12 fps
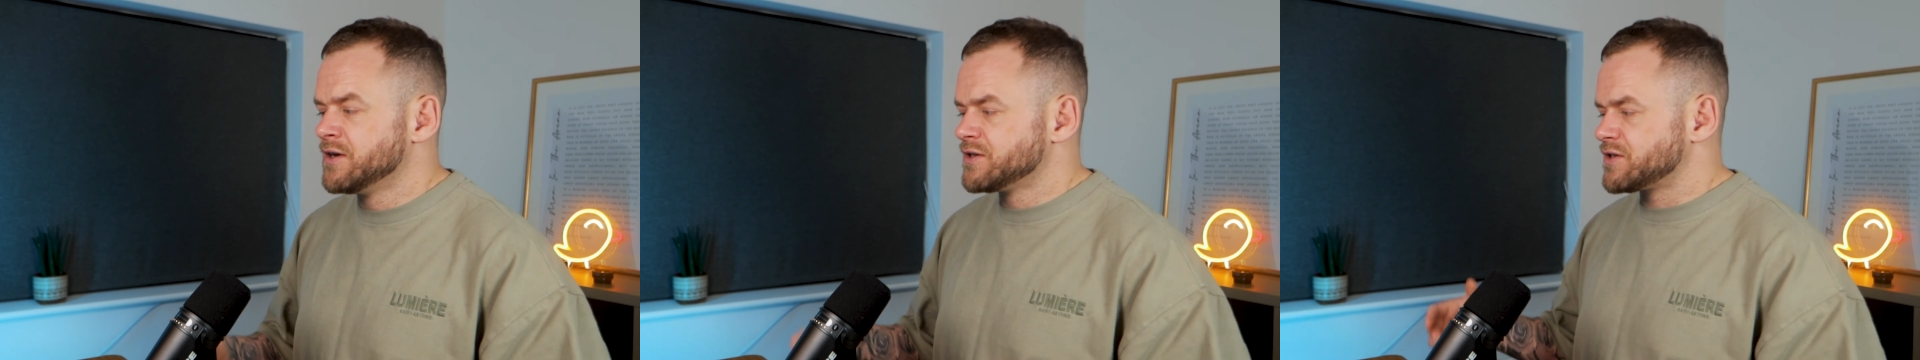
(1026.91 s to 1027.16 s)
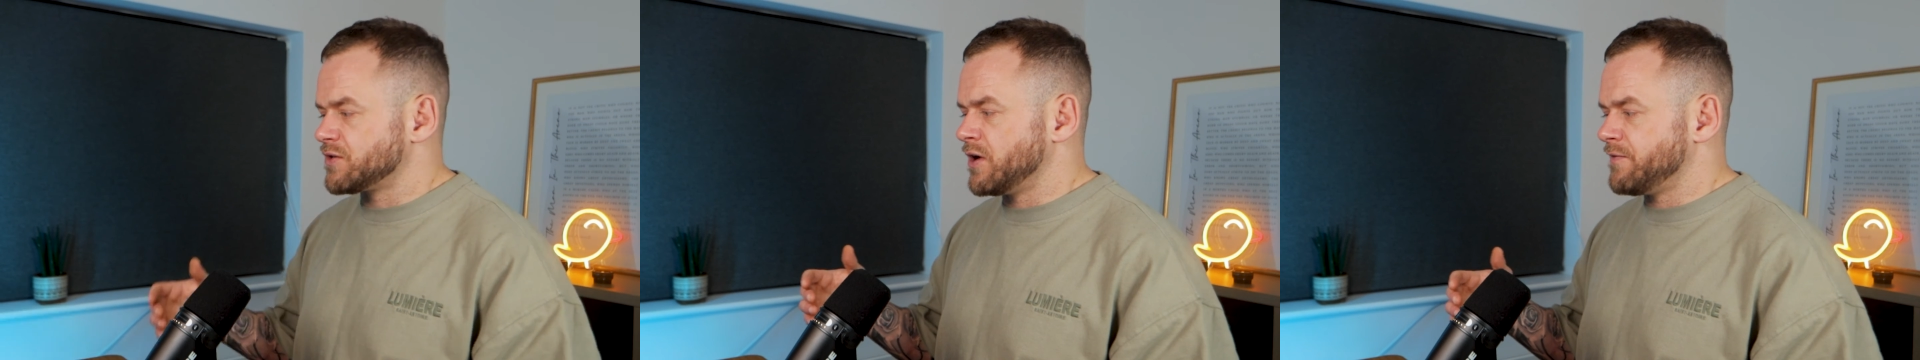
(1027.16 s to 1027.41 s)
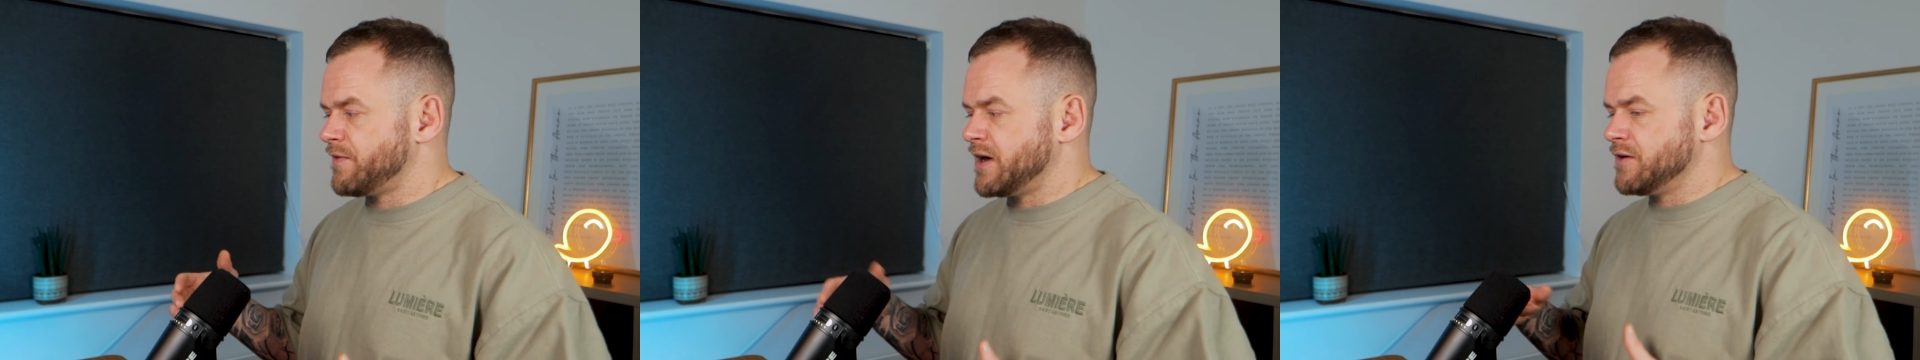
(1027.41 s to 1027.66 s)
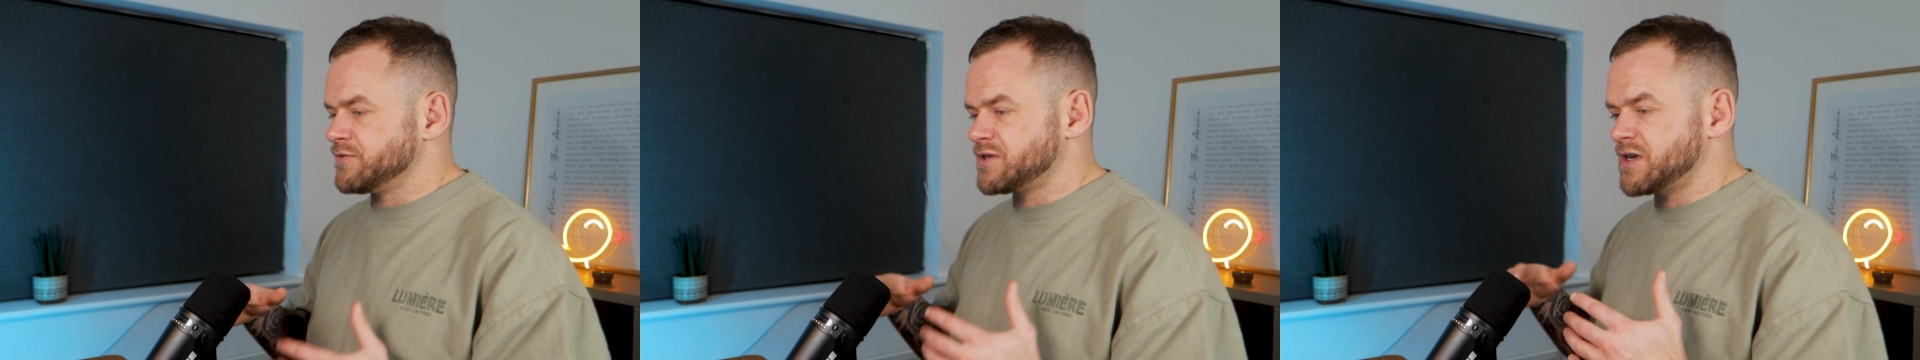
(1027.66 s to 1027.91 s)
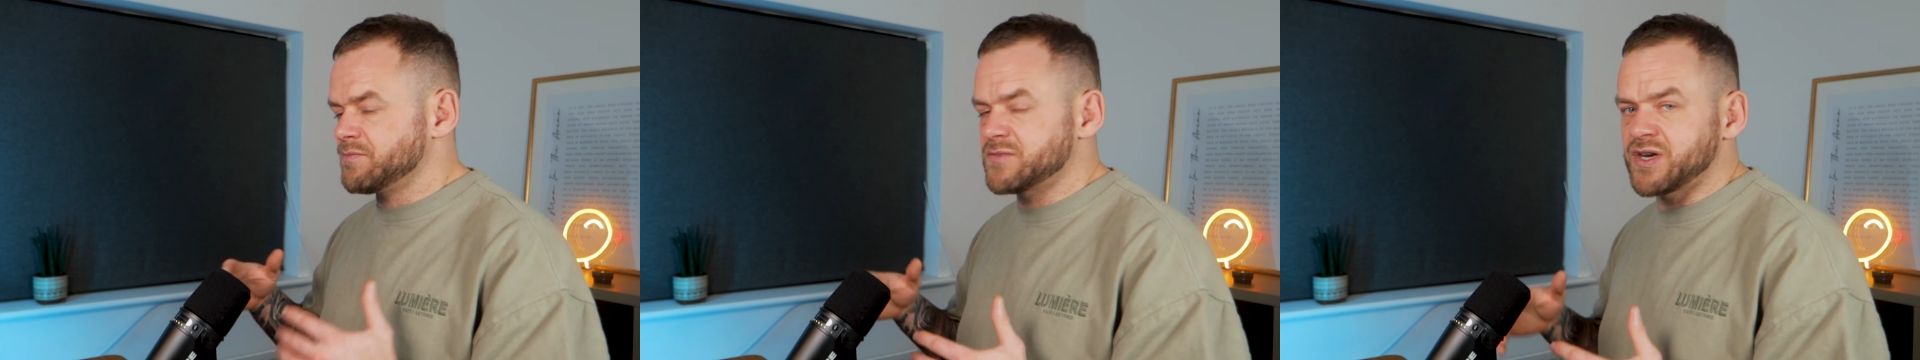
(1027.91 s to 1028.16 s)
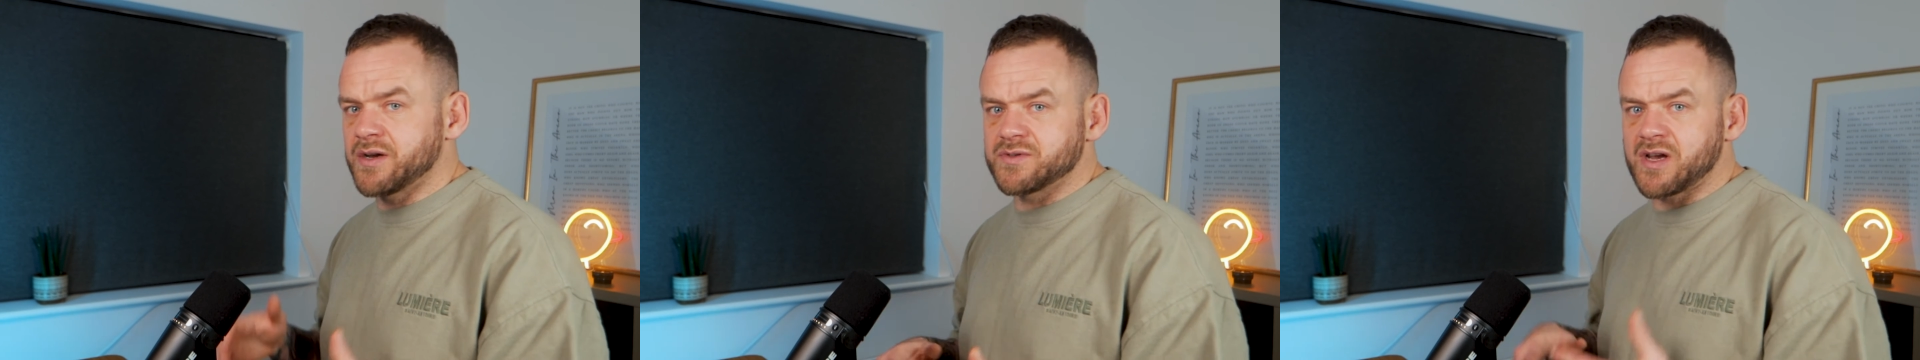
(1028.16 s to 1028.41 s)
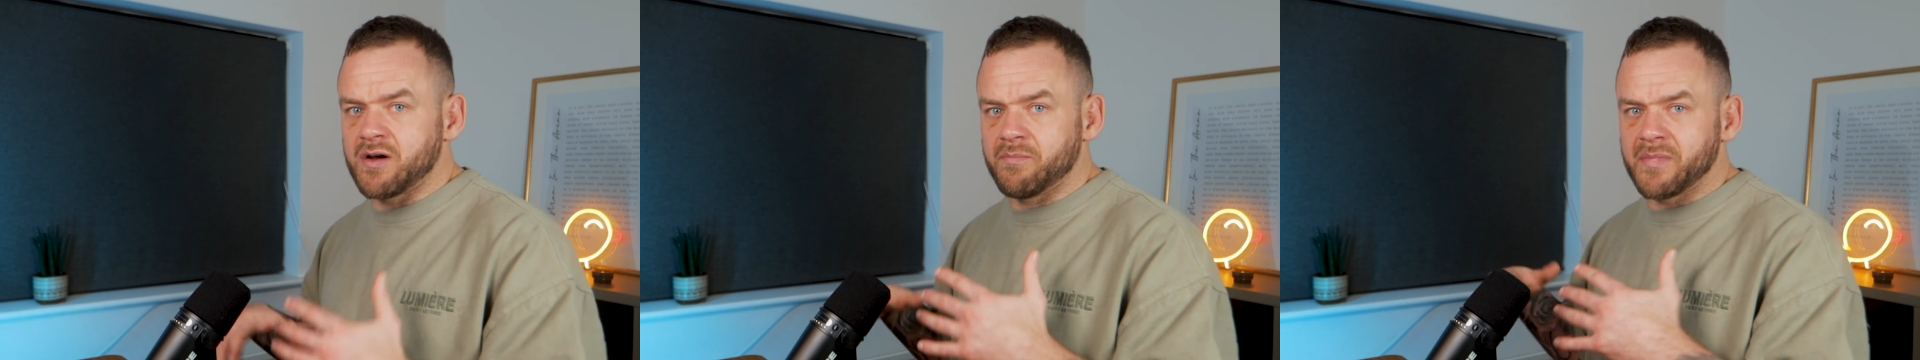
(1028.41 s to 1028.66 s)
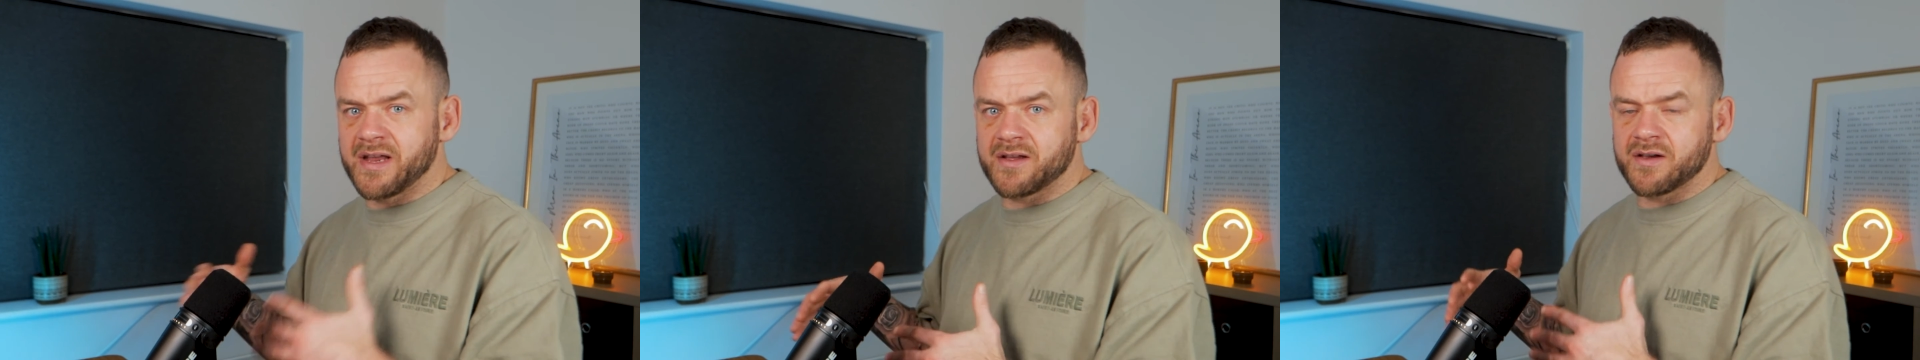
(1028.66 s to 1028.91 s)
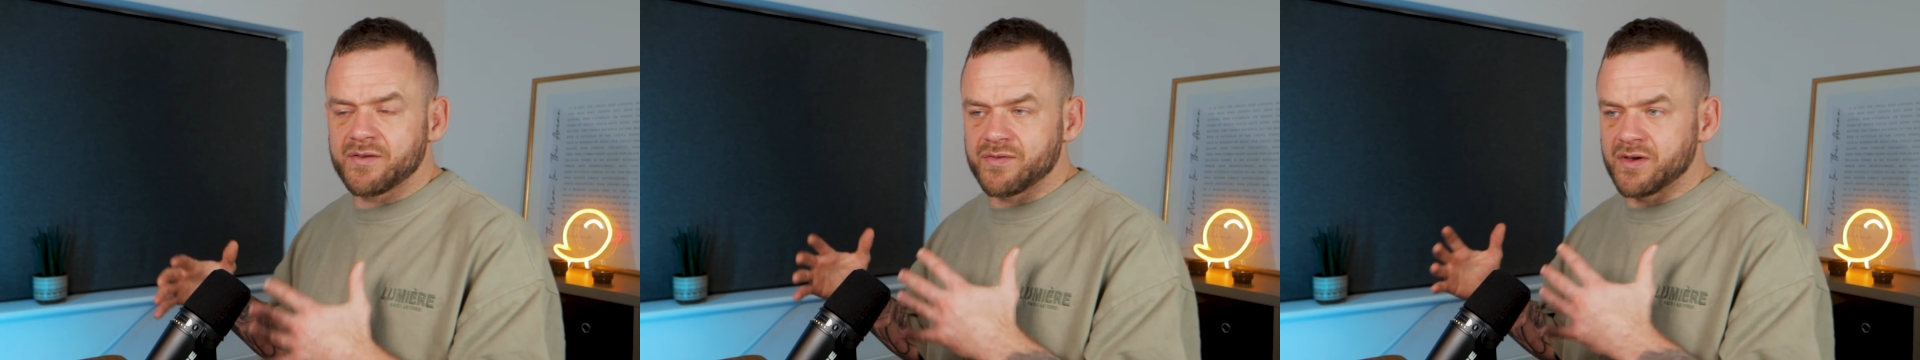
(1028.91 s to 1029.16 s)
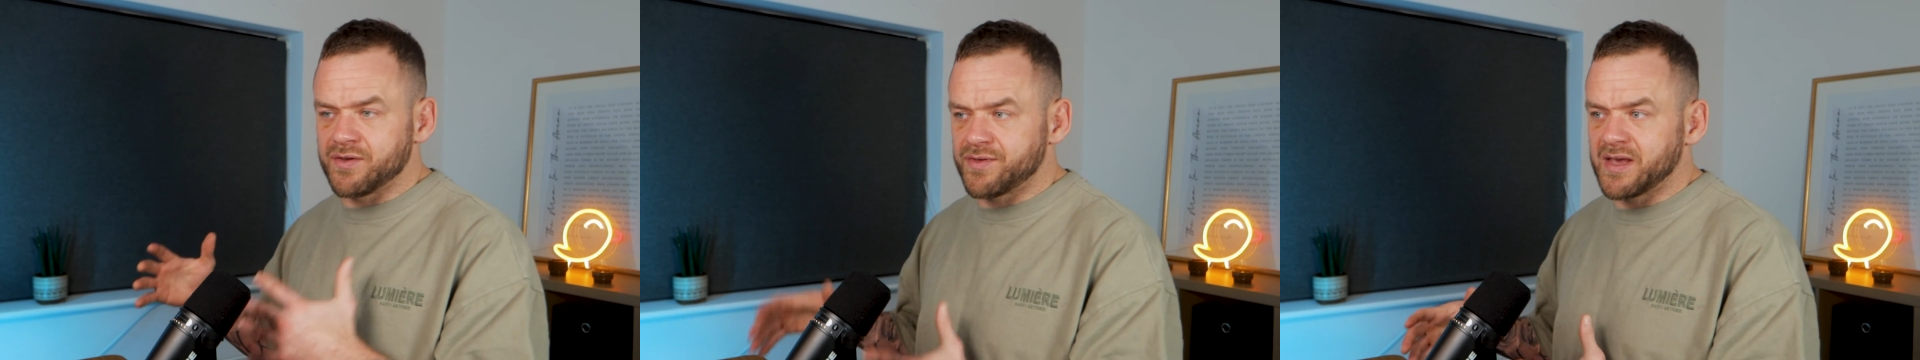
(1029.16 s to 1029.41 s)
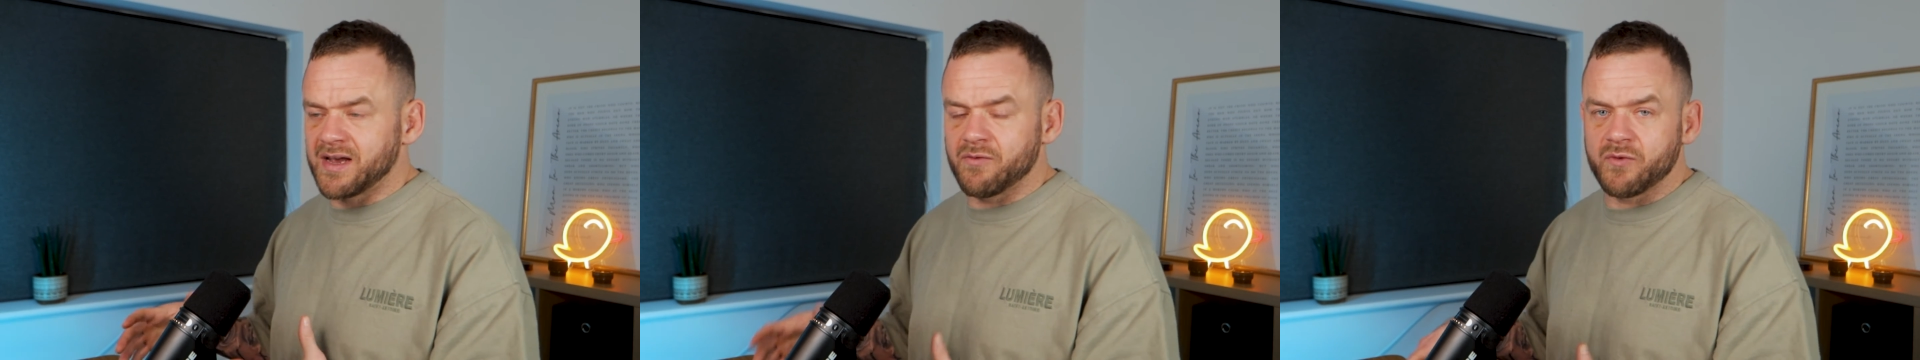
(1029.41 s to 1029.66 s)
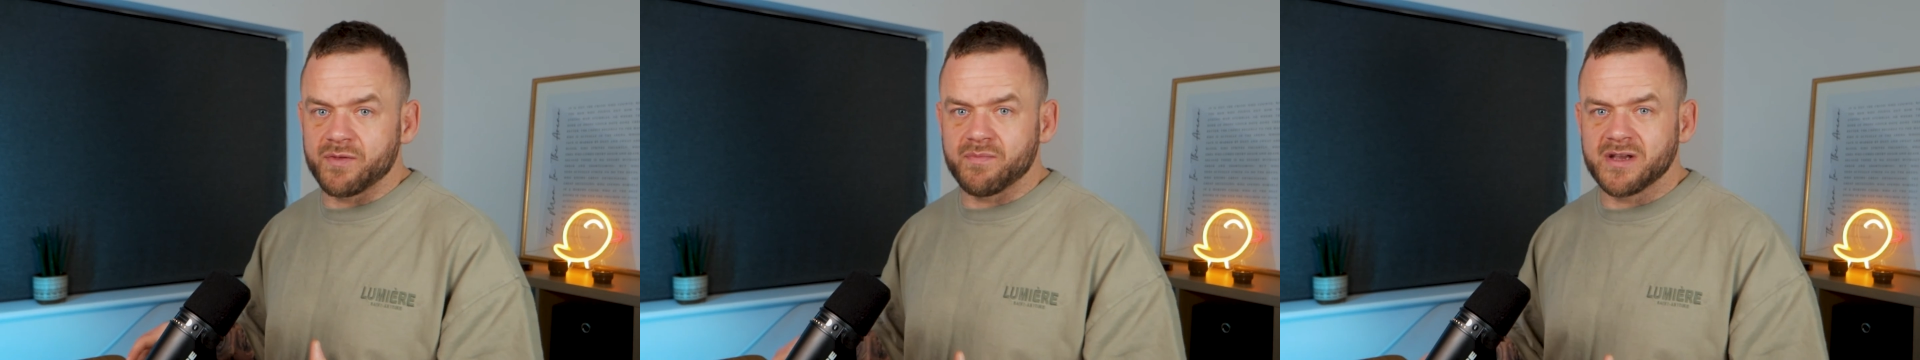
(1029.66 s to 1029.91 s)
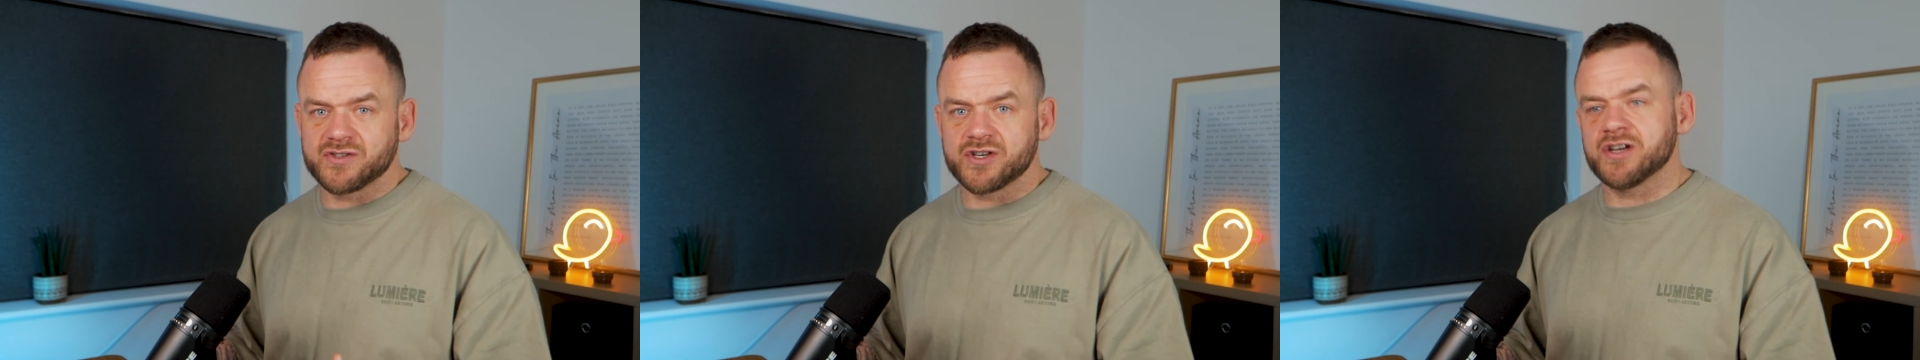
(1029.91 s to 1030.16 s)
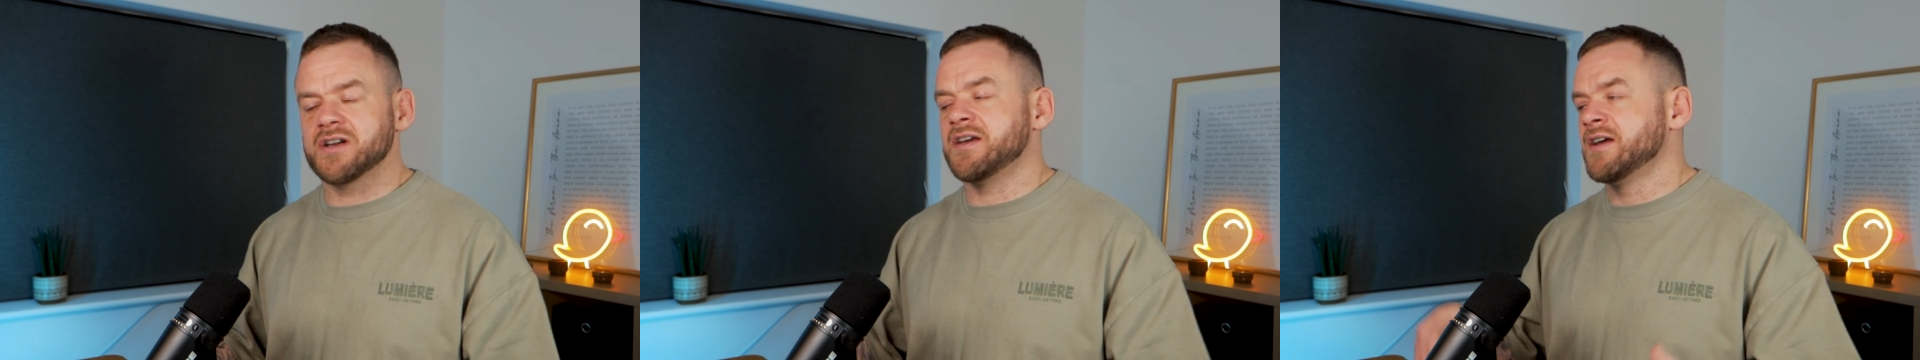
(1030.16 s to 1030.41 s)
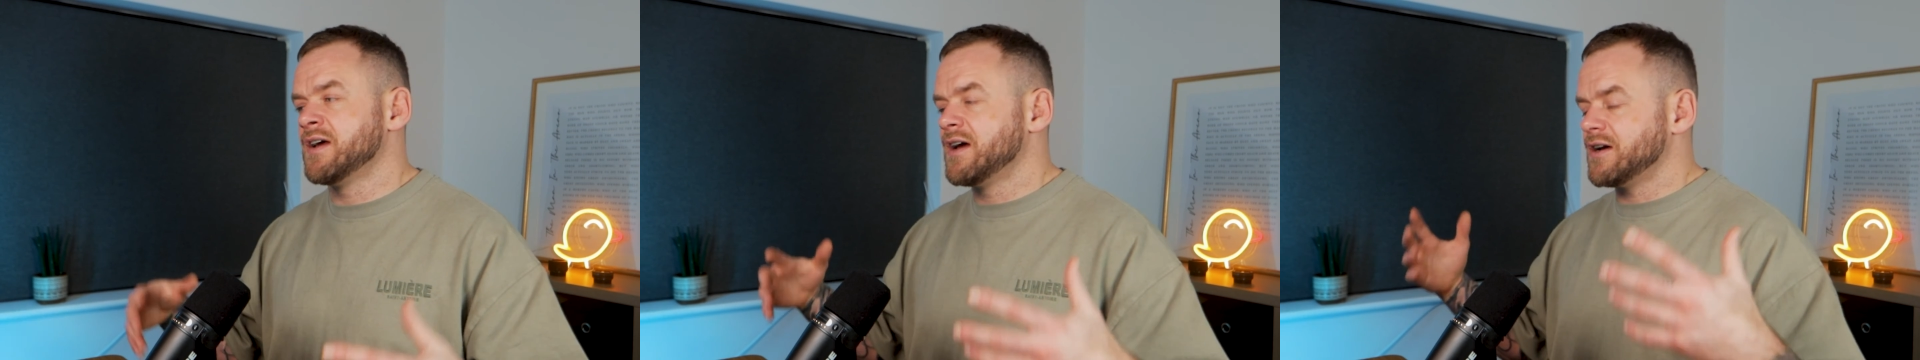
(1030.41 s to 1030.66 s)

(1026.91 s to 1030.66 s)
So I found sometimes I'll make the thing with Midjourney